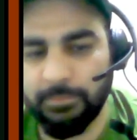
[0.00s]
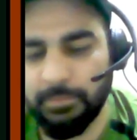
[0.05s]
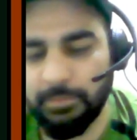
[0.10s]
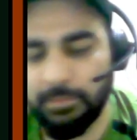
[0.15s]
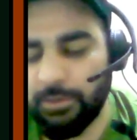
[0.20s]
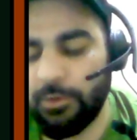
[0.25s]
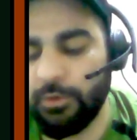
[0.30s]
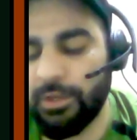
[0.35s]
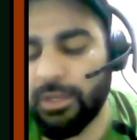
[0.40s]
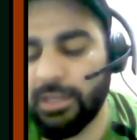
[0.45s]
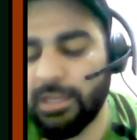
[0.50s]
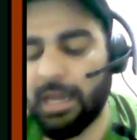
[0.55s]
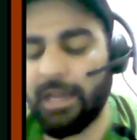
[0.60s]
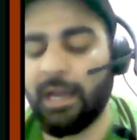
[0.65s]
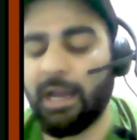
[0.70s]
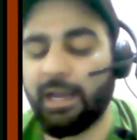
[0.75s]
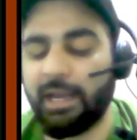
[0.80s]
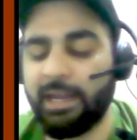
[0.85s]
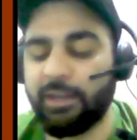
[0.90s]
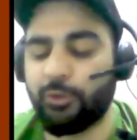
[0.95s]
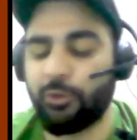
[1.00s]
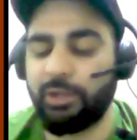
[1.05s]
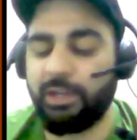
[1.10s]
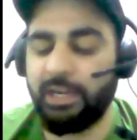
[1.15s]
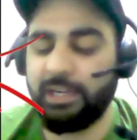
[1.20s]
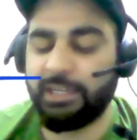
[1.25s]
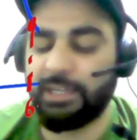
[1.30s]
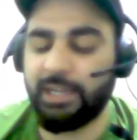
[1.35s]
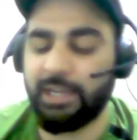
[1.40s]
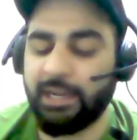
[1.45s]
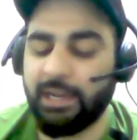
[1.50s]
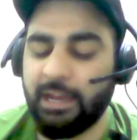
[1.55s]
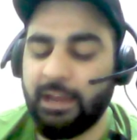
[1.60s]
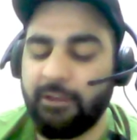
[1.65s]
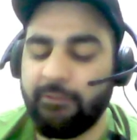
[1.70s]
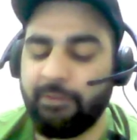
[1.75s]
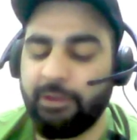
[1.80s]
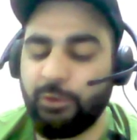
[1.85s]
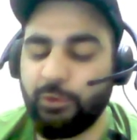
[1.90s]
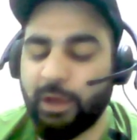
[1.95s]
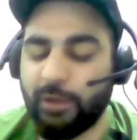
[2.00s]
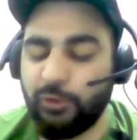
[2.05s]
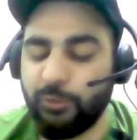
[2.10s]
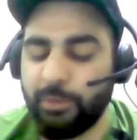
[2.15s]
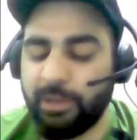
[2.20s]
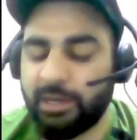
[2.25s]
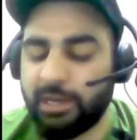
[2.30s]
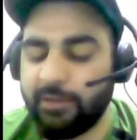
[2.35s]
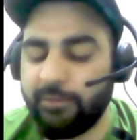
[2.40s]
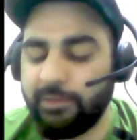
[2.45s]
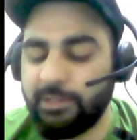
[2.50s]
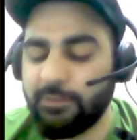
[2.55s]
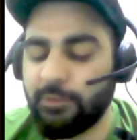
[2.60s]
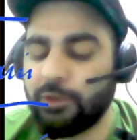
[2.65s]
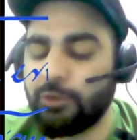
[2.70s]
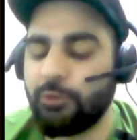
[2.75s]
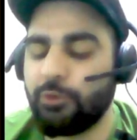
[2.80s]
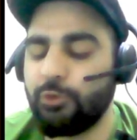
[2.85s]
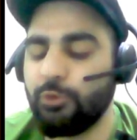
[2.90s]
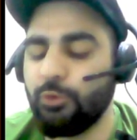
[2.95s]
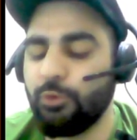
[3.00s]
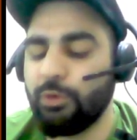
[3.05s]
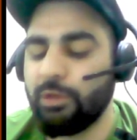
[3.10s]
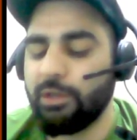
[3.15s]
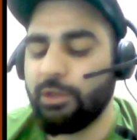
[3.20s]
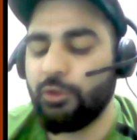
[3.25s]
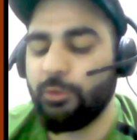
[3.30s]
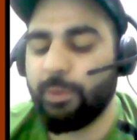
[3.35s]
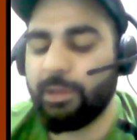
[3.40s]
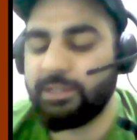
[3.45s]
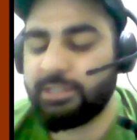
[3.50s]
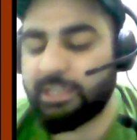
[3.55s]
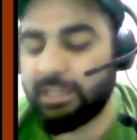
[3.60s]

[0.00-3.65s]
Okay, again to reiterate, when you have numerical feature, what you do, you basically